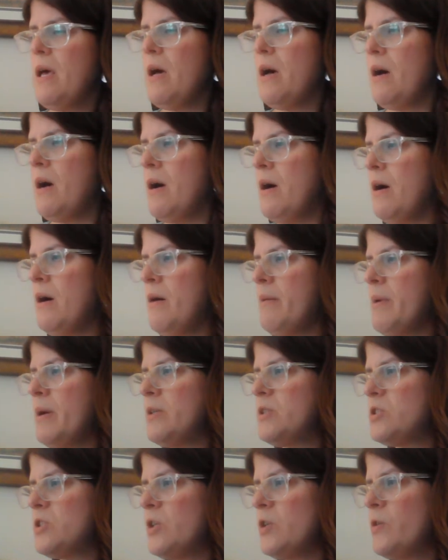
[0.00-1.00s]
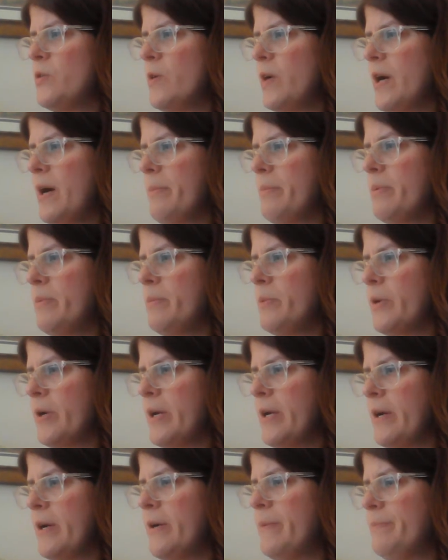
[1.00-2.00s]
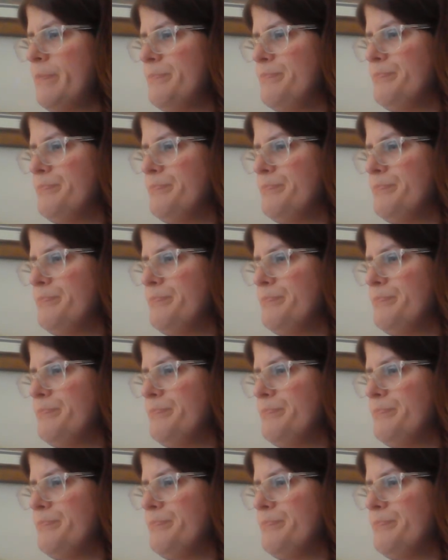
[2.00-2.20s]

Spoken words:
I'll show you a couple more here.